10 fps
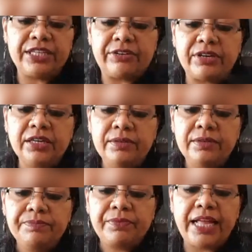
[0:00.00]

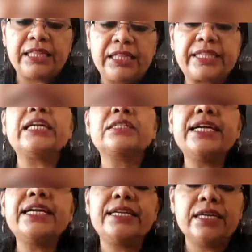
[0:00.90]
etc.,
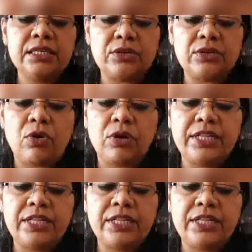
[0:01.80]
healthcare centers,